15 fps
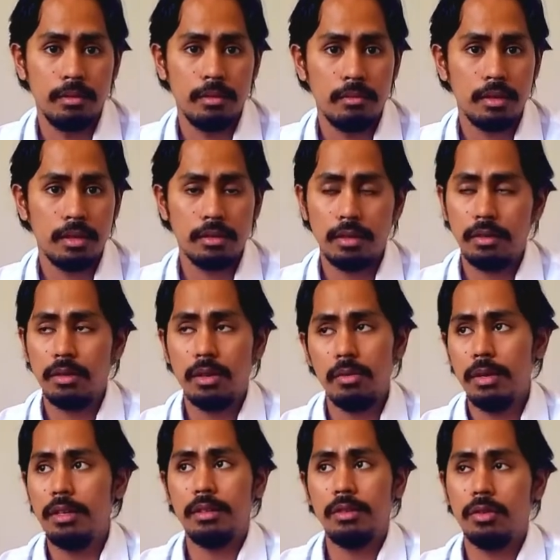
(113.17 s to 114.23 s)
Because it's so
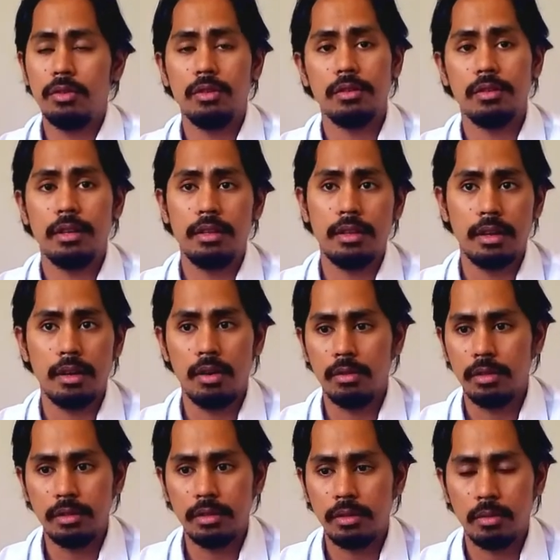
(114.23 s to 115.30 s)
easy to just say like, oh,
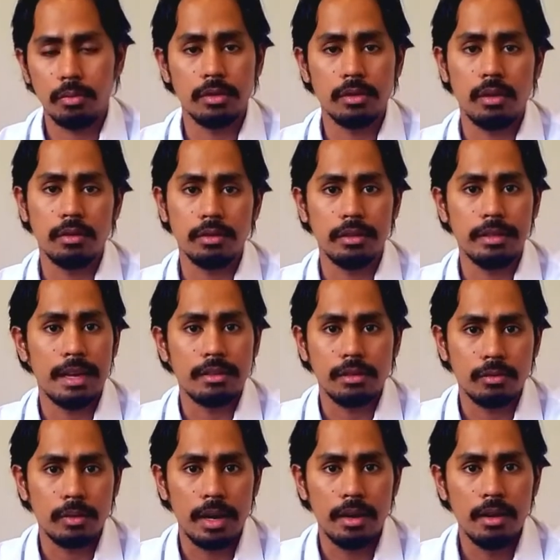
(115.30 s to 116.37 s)
this is the result. Yes,
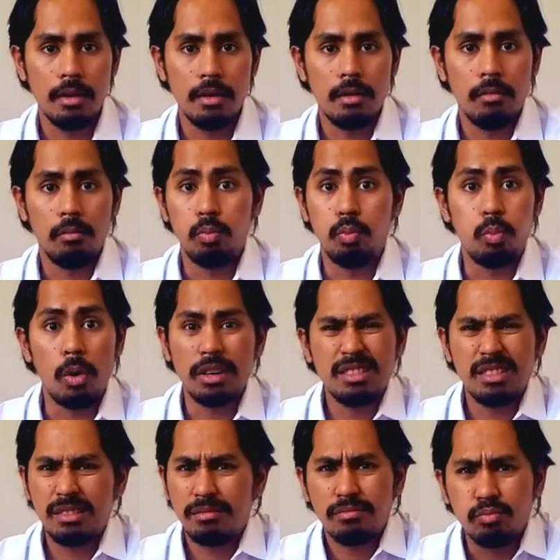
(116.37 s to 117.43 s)
great.
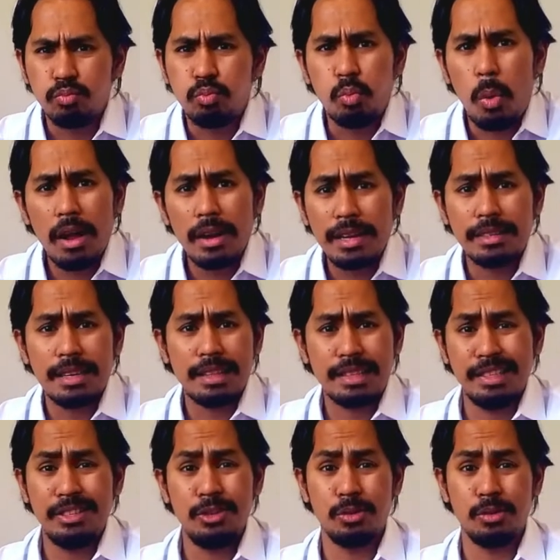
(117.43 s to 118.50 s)
What
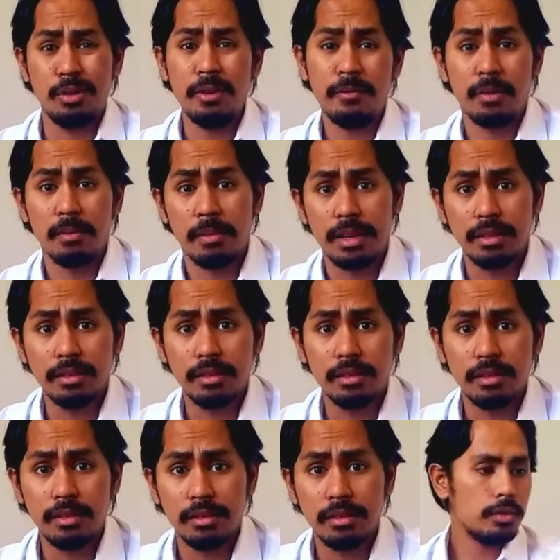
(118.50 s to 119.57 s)
exactly did you learn from it?
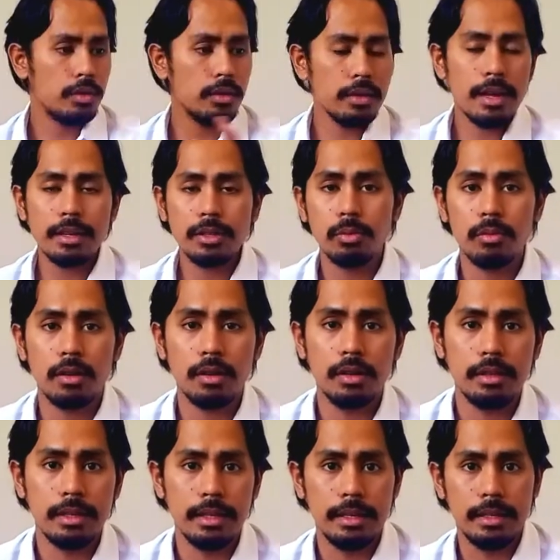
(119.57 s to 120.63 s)
So the next
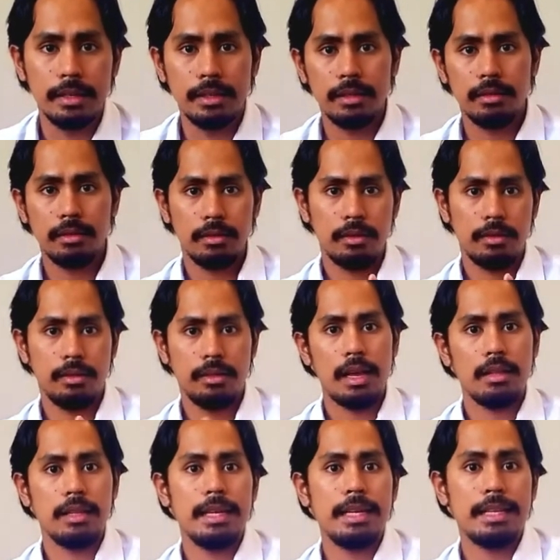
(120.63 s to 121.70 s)
one is
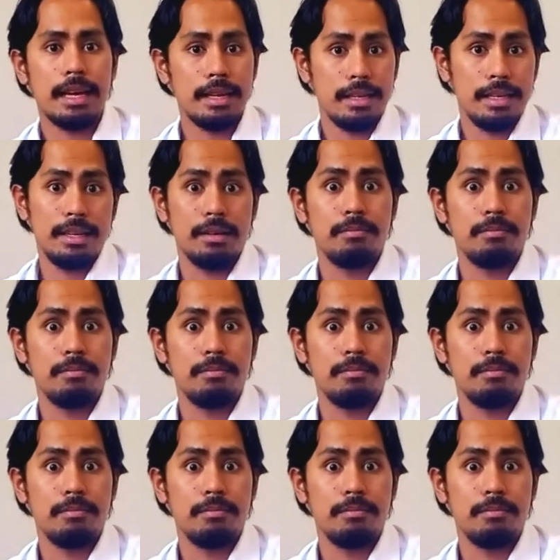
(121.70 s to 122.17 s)
selling the idea